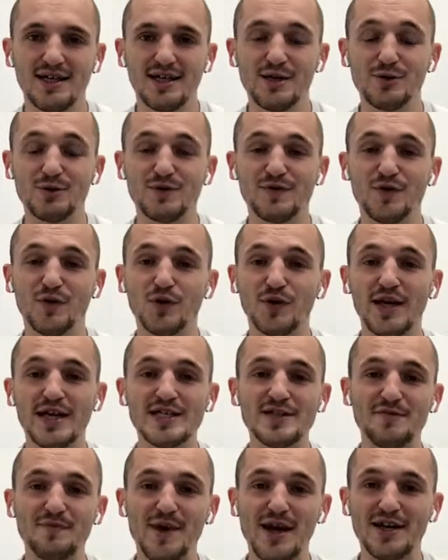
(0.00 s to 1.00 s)
It was 4
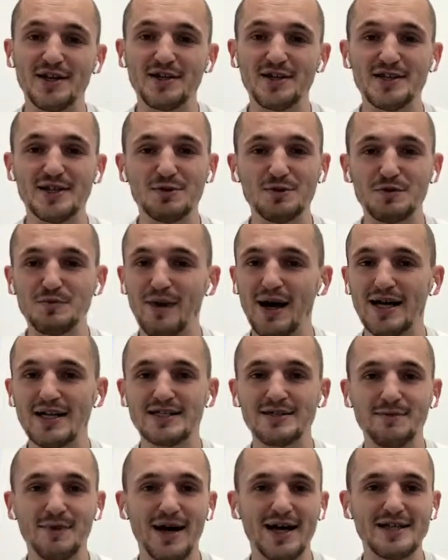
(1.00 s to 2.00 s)
days of madness. It was back
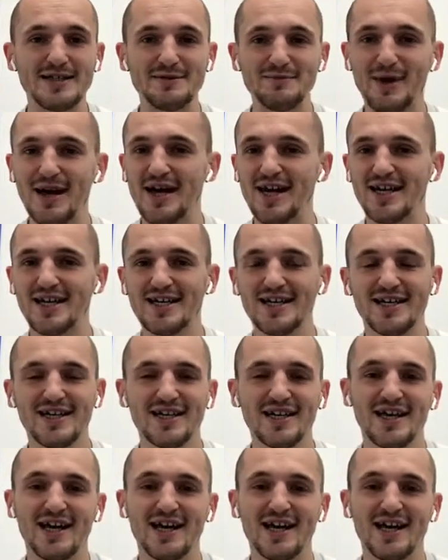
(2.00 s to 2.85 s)
to back to back,